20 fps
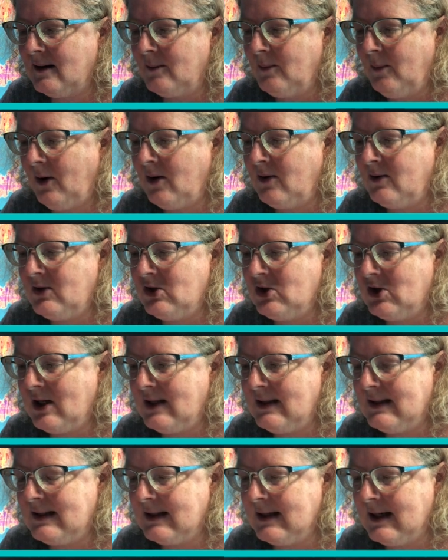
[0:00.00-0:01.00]
Post
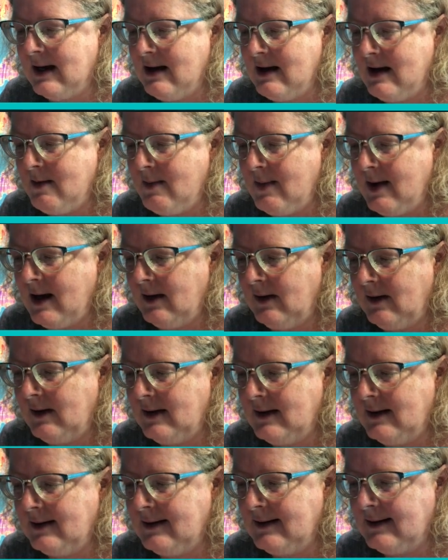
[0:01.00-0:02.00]
chase to
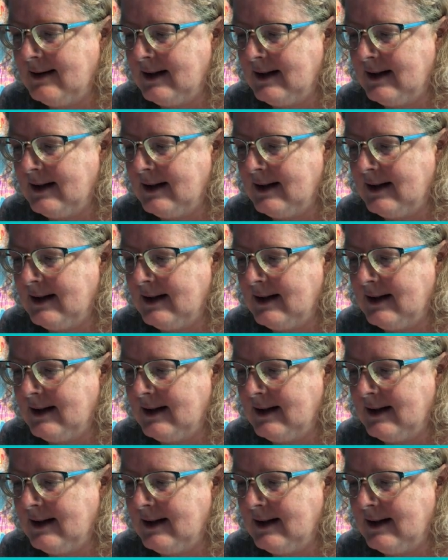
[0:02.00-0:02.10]
Carmarthen.